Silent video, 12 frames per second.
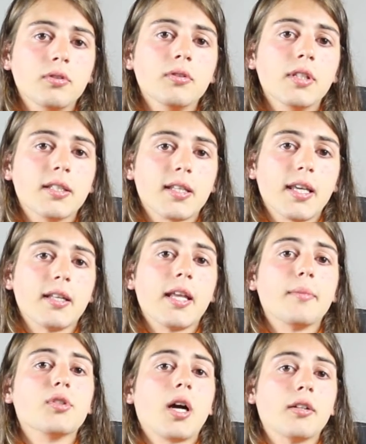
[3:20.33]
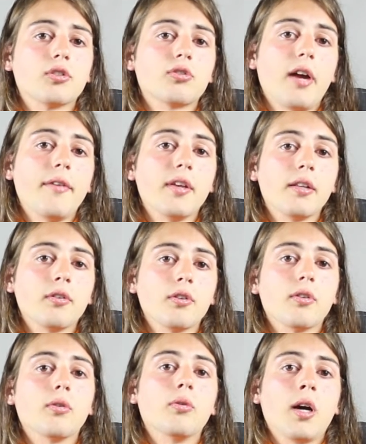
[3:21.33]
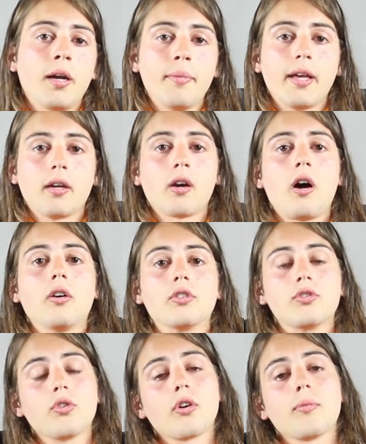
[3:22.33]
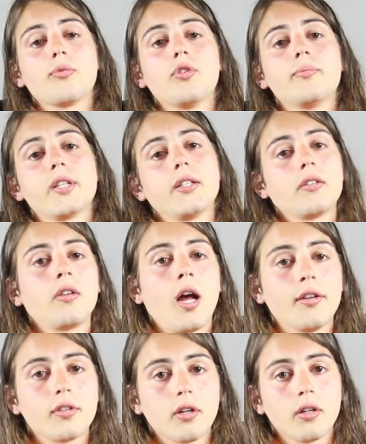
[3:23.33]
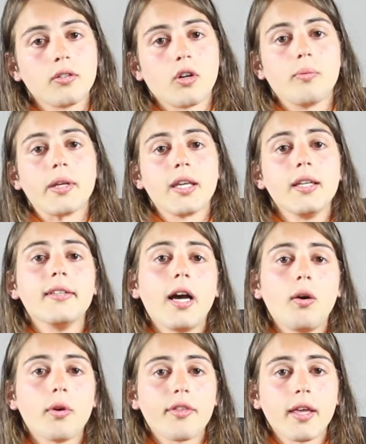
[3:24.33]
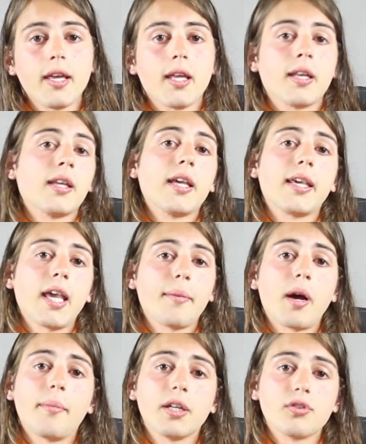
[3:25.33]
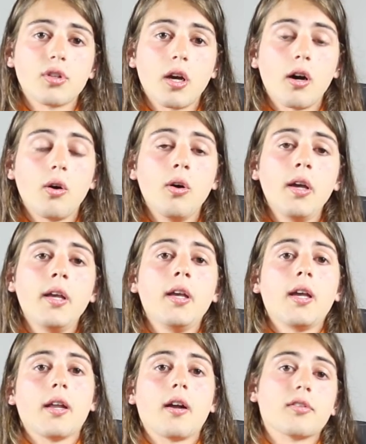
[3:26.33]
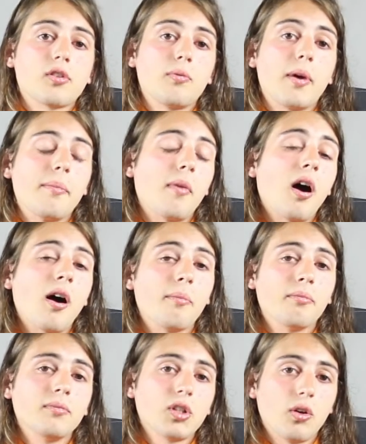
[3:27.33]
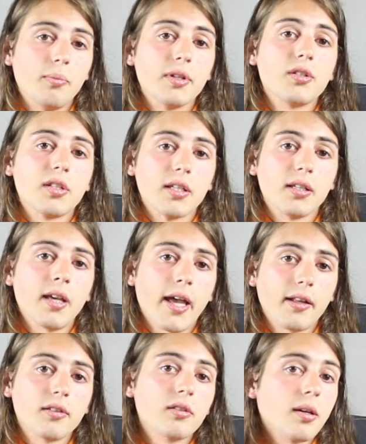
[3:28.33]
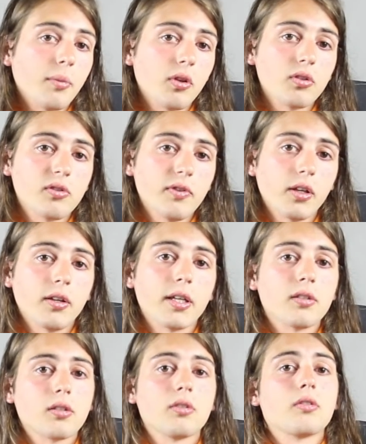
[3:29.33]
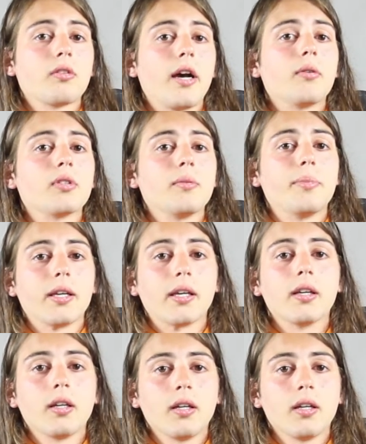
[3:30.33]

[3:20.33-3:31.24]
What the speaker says: This kid named John Trevin, who I met in college dorm rooms at Hunter, told me he dealt with it and he came on my show. And also my mom told me she had some of those feelings, so that was a big